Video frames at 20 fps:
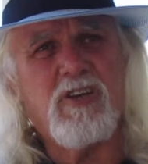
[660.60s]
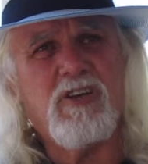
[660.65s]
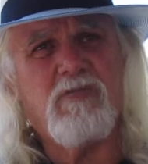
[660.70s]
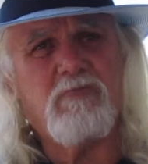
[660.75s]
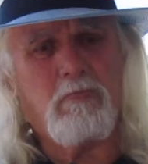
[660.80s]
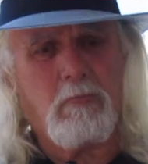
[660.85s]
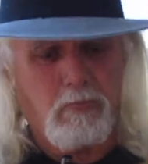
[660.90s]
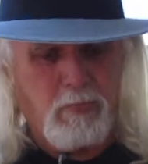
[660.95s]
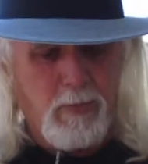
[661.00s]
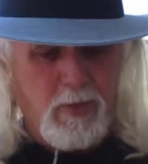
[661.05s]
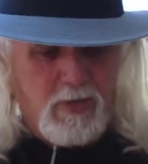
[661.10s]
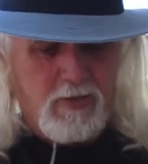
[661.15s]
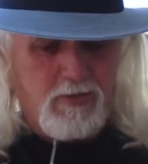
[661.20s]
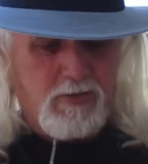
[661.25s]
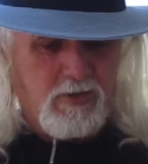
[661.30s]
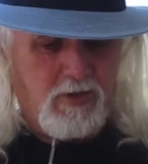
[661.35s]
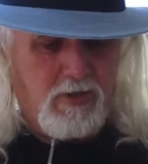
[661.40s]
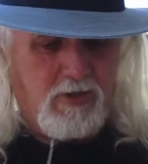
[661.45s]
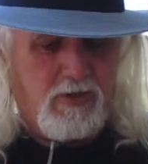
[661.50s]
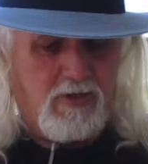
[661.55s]
it, as
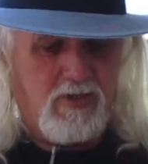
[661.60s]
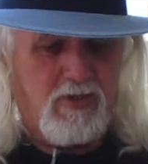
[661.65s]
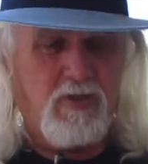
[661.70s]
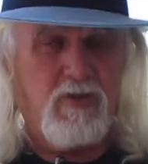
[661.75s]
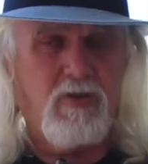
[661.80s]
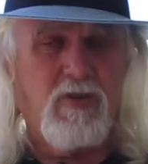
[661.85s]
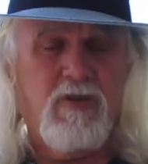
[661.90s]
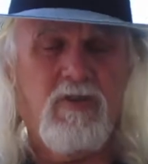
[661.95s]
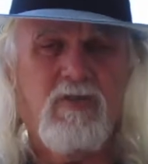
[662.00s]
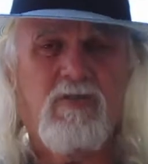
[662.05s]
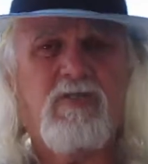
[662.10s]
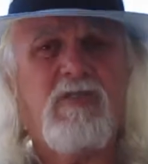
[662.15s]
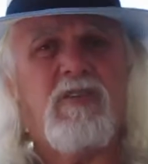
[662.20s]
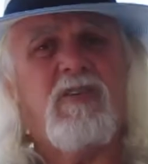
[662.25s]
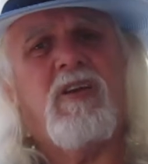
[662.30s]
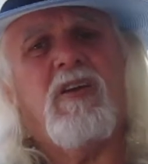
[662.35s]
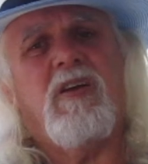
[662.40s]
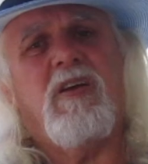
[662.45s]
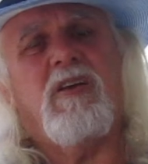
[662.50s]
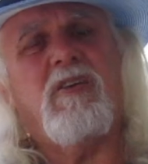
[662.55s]
you can see,
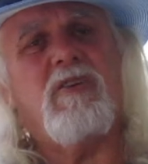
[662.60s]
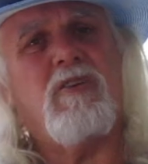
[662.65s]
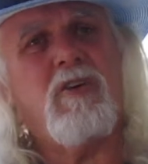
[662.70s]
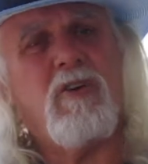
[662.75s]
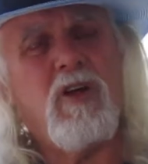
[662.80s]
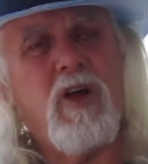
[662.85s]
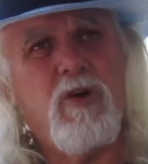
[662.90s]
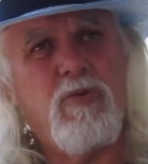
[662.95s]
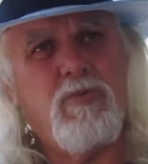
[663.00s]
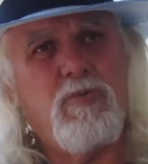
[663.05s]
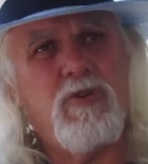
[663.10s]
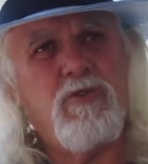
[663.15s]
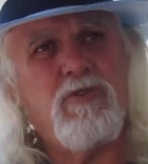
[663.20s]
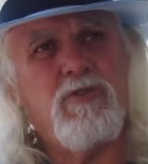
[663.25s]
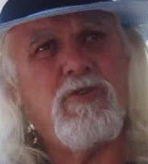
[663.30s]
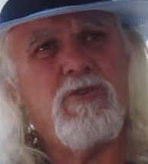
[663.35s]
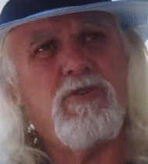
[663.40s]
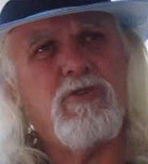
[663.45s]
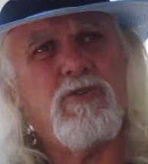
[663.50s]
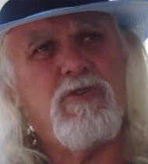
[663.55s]
and I hope you
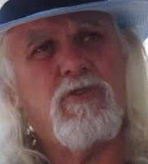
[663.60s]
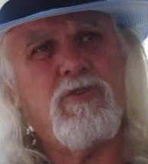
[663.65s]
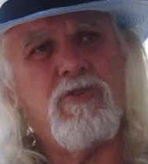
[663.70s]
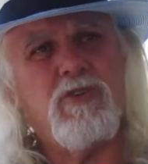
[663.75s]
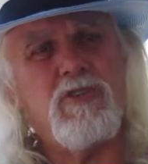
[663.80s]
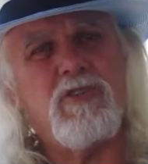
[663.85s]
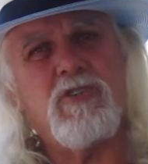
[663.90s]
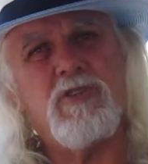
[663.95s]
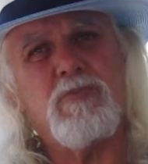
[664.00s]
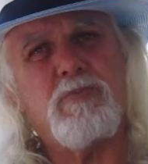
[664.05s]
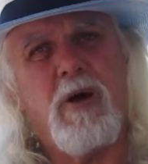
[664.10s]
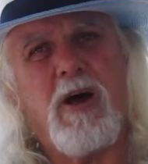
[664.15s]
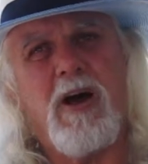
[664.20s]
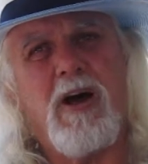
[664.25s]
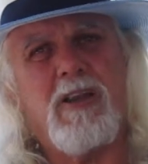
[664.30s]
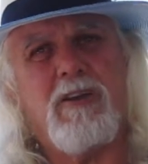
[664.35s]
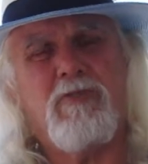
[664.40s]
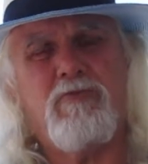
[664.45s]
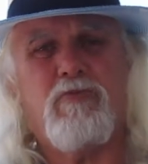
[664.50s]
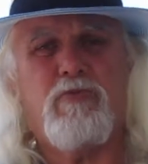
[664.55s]
do too. This is
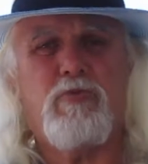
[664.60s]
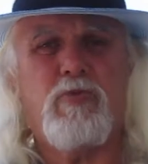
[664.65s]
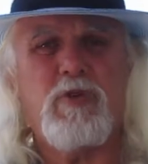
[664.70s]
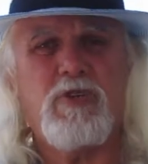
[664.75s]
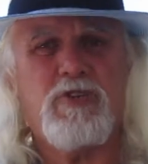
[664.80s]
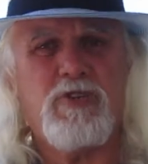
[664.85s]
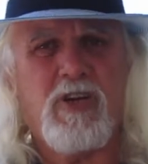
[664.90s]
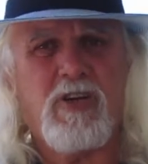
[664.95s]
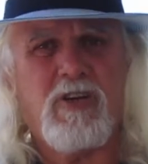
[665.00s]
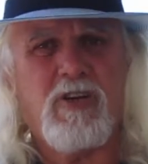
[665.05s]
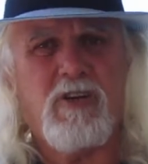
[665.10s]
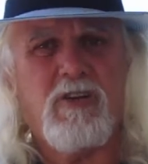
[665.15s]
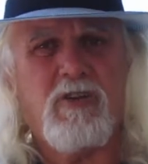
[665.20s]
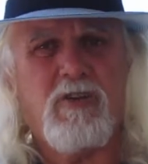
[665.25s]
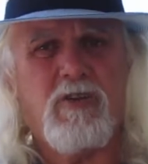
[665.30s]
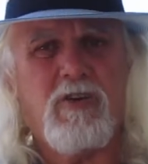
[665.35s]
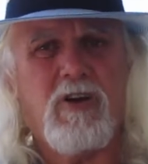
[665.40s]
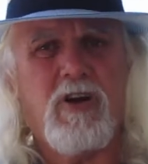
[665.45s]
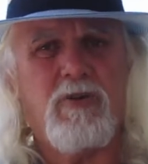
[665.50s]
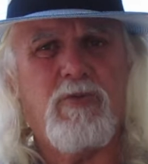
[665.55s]
part of rejecting the
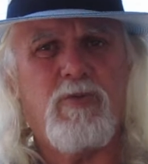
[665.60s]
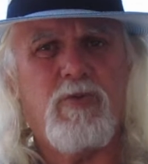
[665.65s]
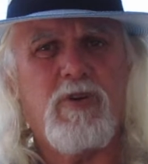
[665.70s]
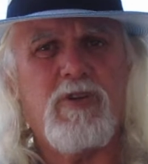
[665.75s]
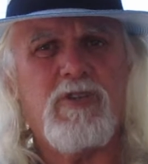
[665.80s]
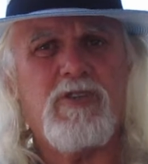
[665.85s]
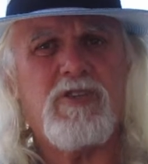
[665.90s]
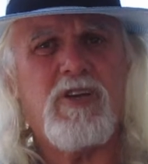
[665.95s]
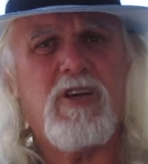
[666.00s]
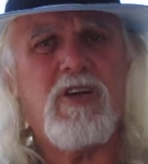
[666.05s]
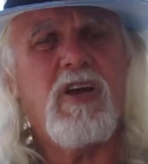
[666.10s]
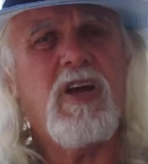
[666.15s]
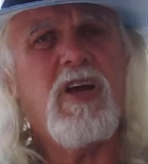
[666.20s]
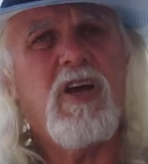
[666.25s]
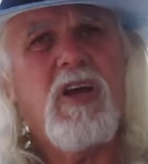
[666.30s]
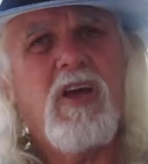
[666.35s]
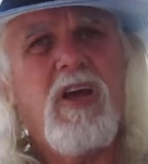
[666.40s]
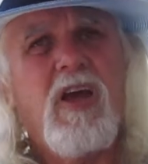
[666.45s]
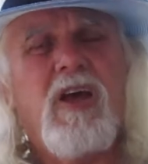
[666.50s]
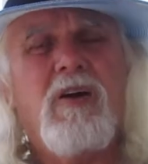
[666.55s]
Great Reset.
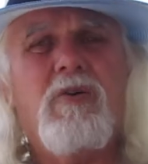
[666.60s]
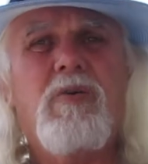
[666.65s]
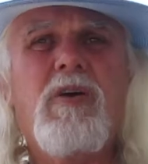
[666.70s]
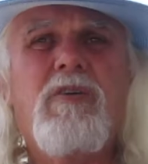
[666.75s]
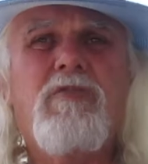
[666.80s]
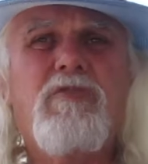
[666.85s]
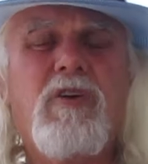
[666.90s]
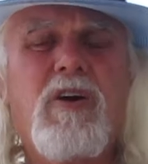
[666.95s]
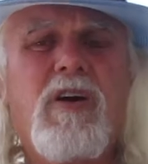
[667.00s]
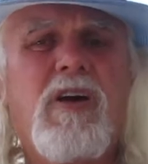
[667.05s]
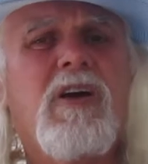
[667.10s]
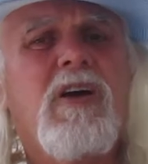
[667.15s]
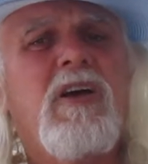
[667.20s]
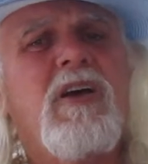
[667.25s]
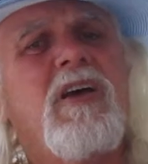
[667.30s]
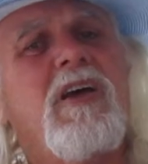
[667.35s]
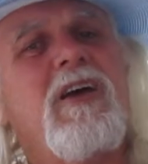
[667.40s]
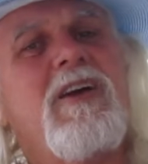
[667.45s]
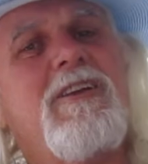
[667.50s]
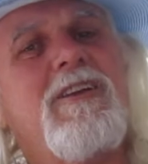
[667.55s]
However,
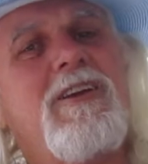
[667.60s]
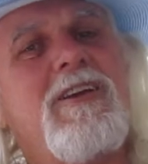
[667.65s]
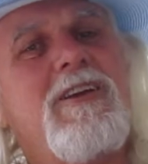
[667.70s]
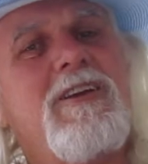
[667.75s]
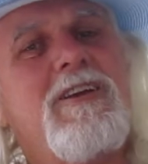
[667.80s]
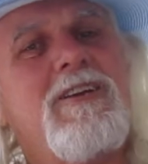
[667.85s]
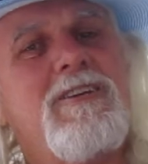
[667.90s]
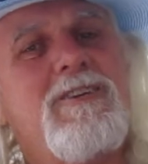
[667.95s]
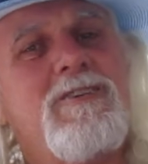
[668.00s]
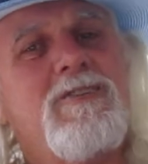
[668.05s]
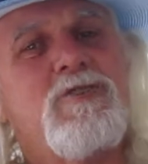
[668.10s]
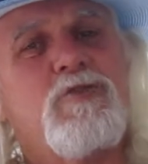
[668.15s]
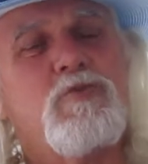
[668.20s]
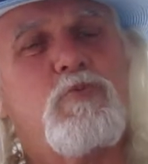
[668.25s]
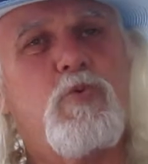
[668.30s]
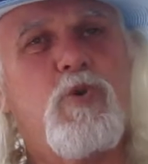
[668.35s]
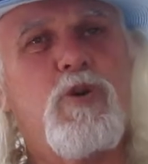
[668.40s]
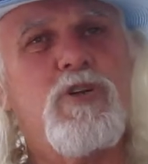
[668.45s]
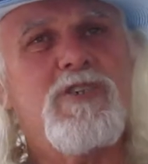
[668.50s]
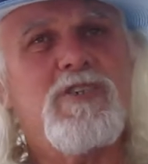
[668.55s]
it is
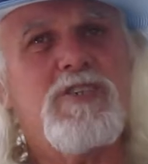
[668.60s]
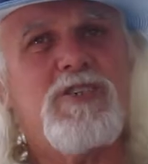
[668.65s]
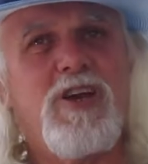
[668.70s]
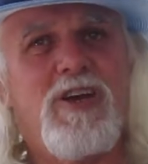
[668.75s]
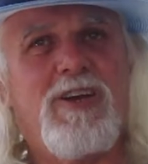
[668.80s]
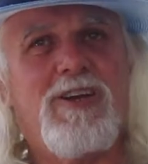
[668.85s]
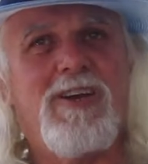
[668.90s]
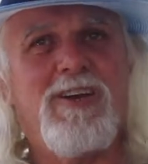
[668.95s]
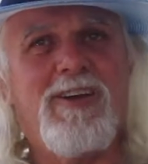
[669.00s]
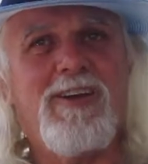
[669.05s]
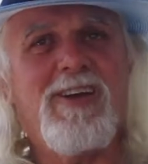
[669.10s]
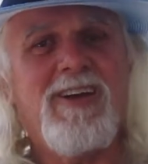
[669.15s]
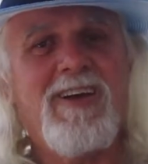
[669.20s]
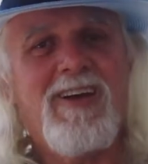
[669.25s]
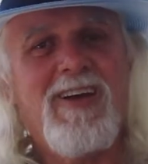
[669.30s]
resetting